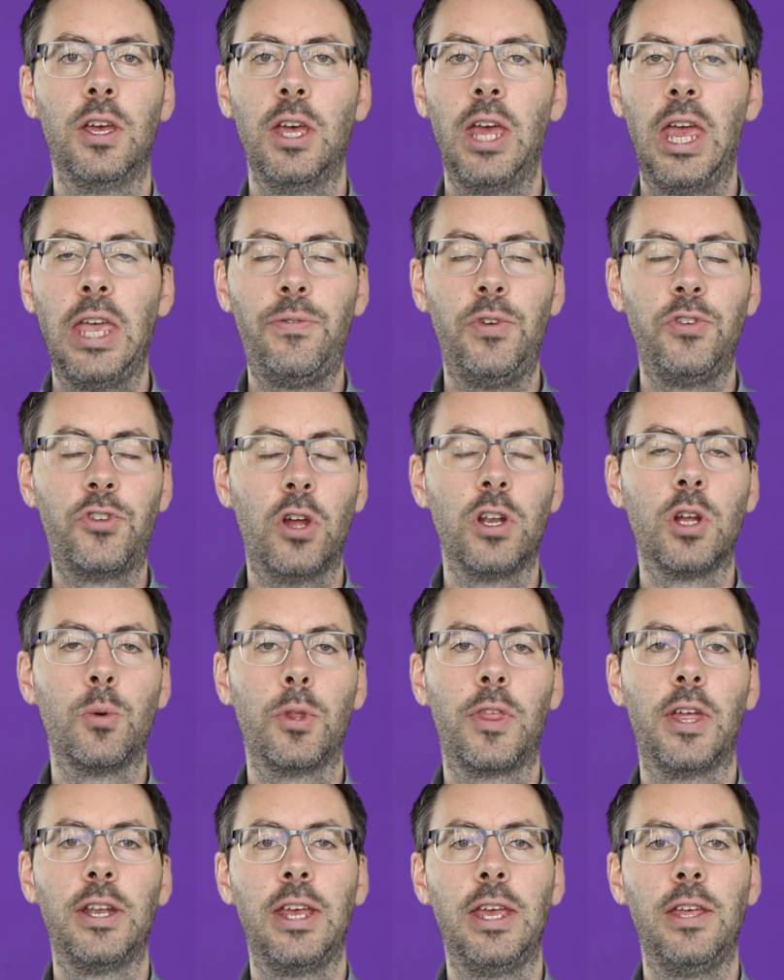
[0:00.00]
If you don't know what
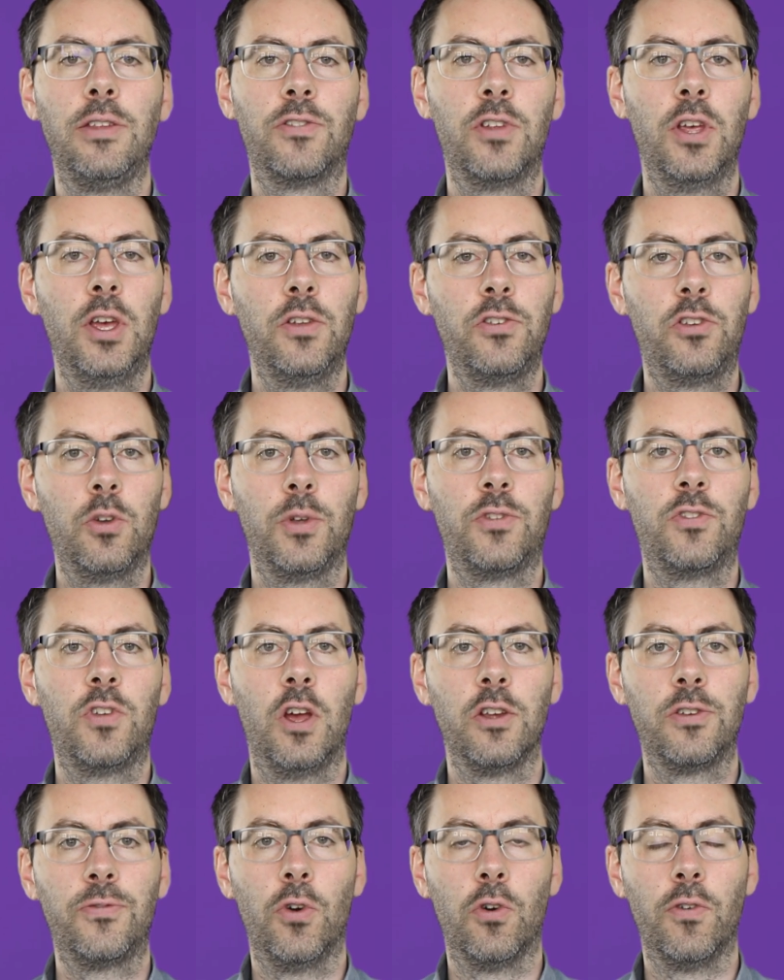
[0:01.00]
that is, do a
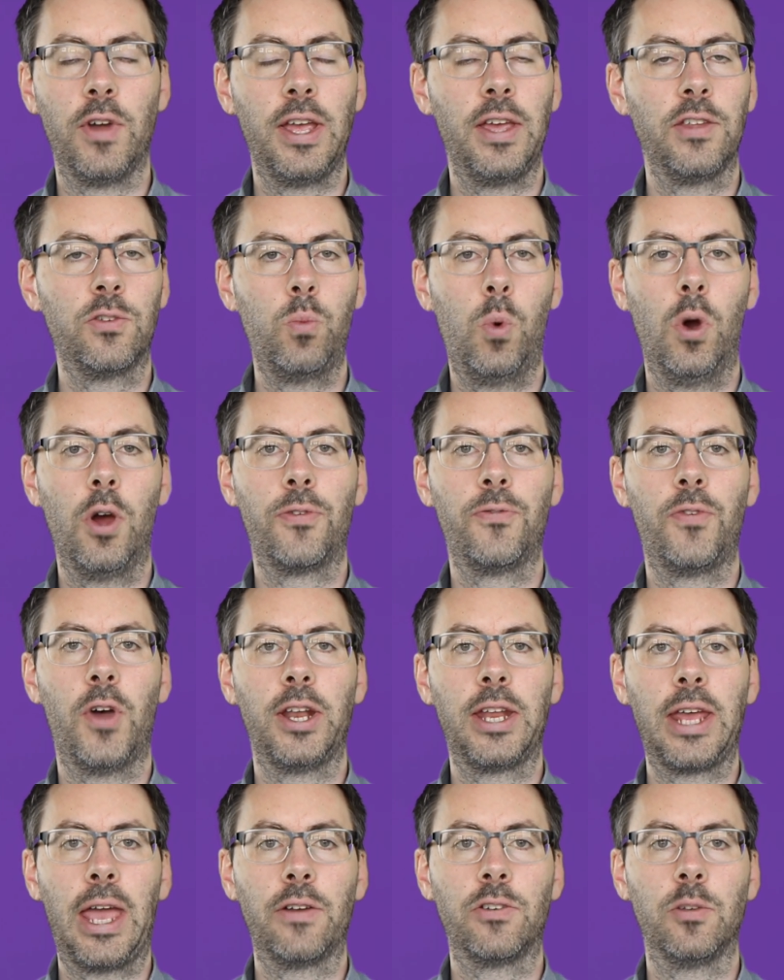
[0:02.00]
search for it, it's worth
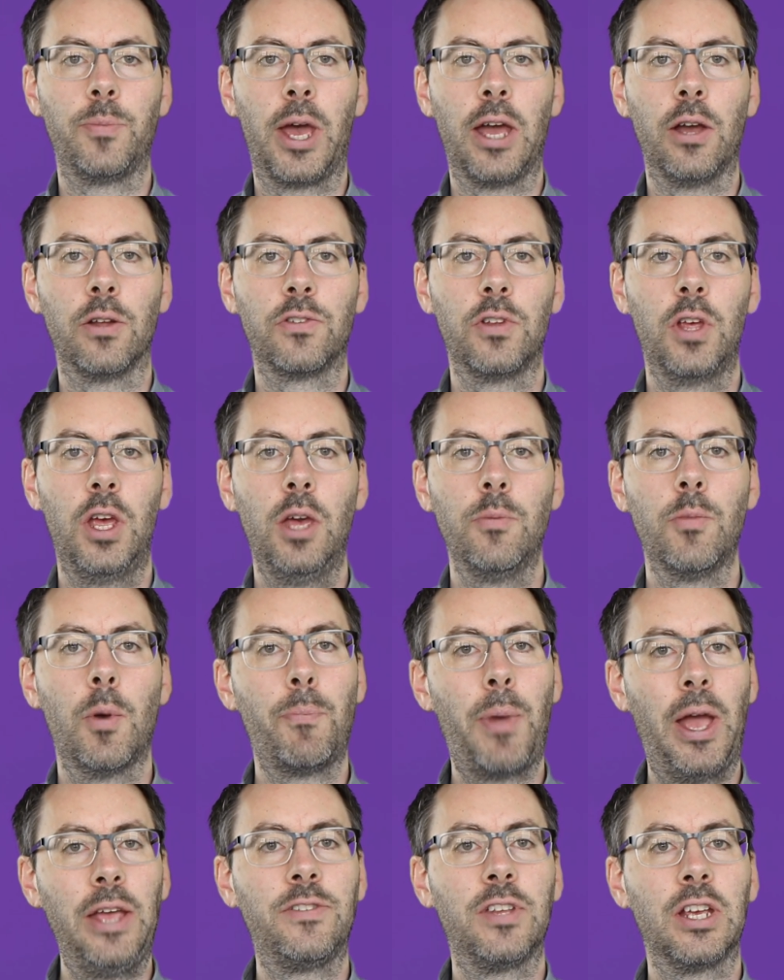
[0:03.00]
finding out about.
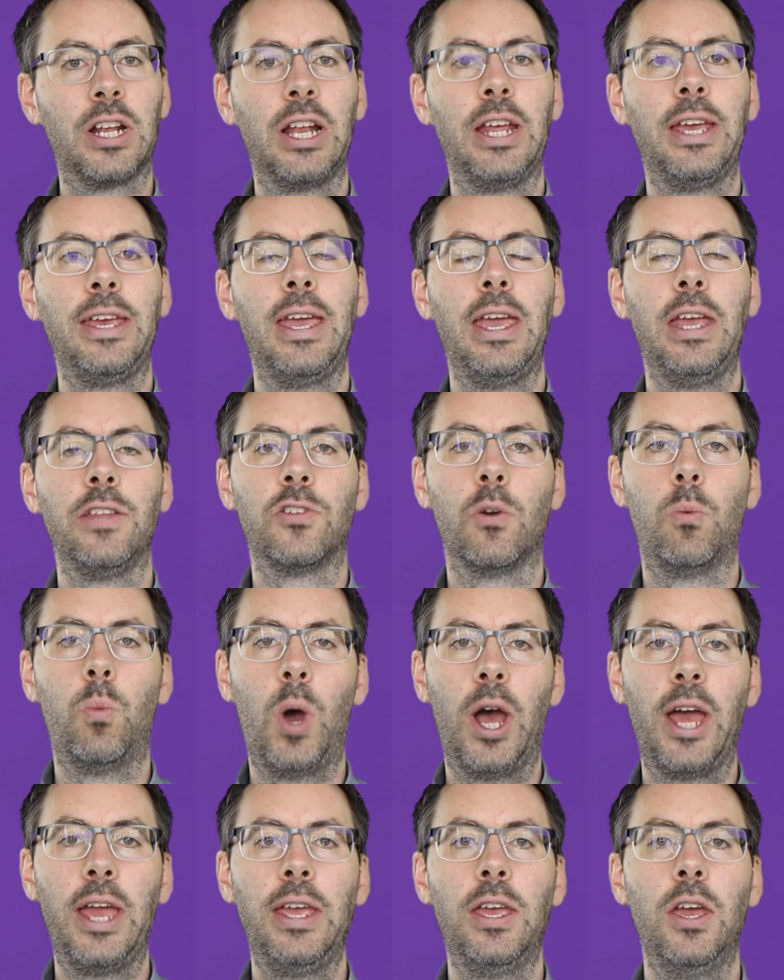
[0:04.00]
Basically, it's a
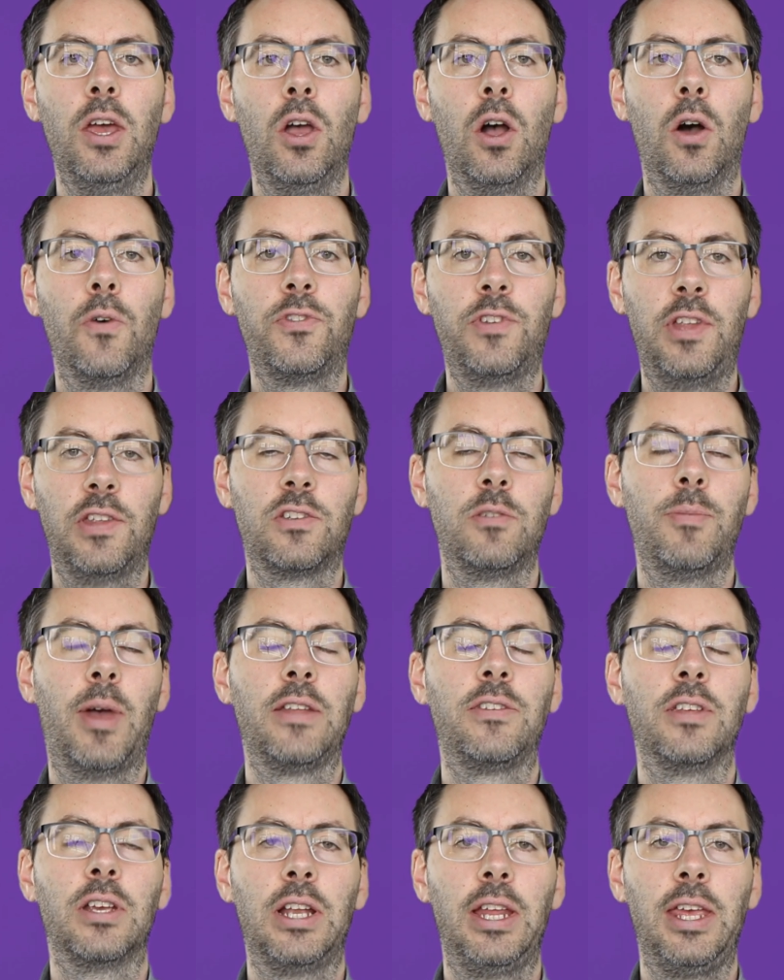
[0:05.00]
way of
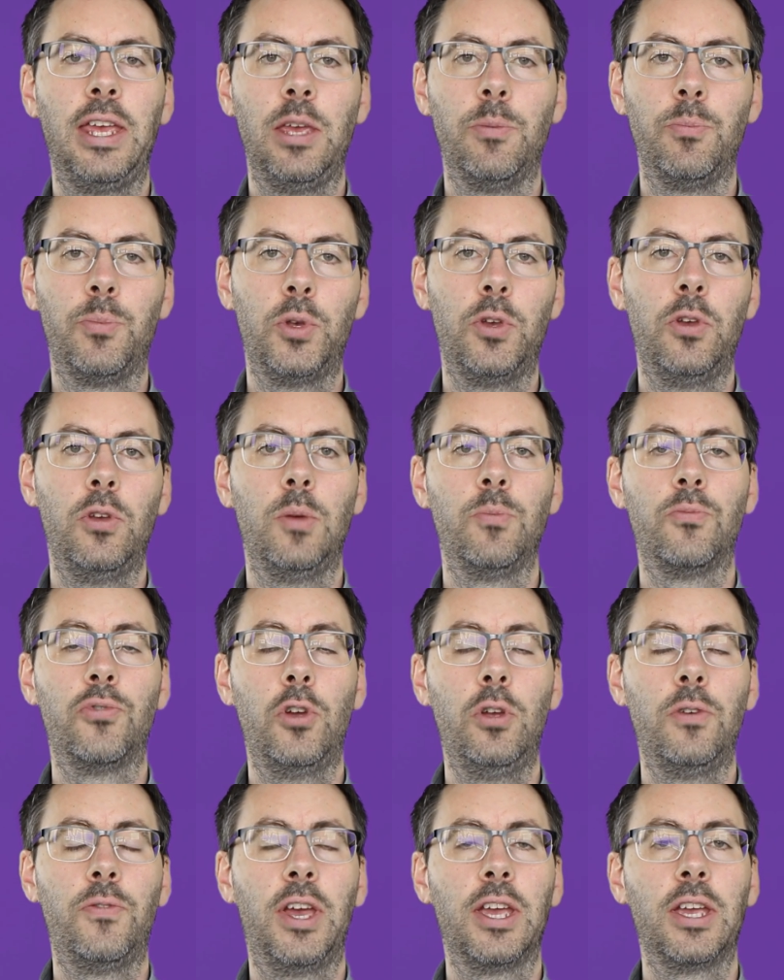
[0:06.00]
systematically
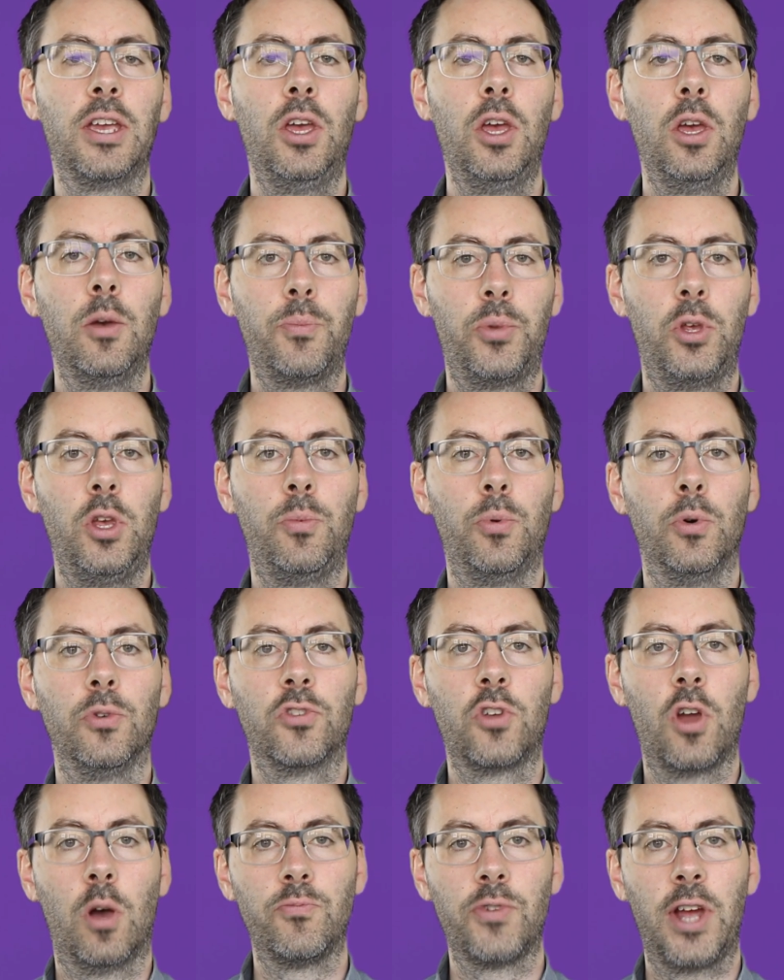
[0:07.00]
improving pupils'
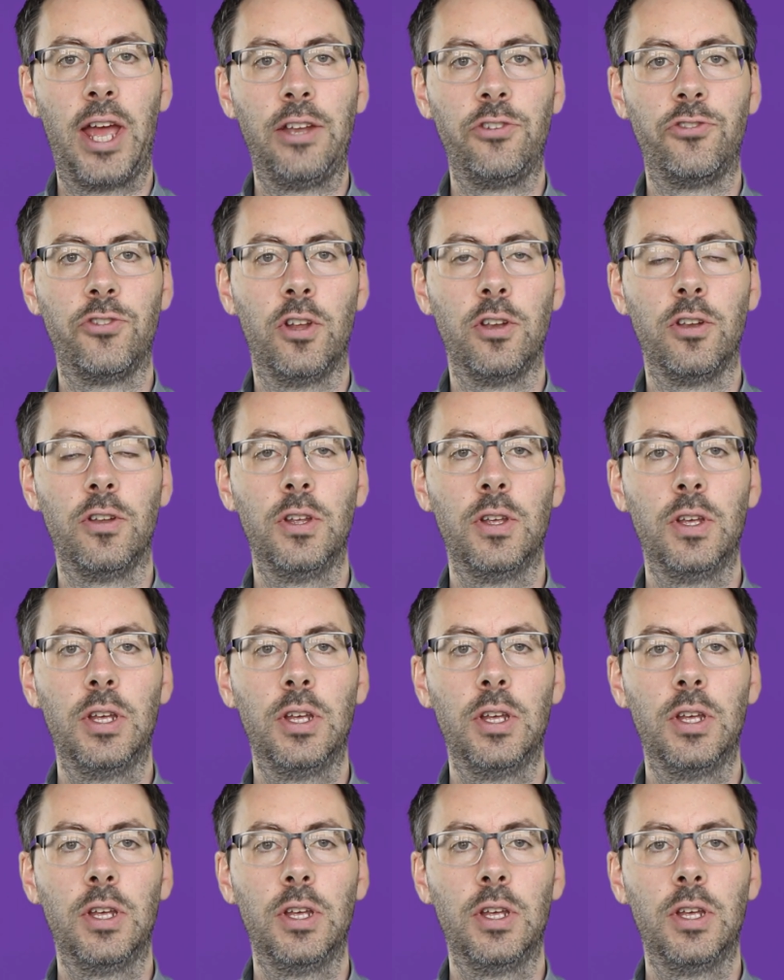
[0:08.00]
comprehension.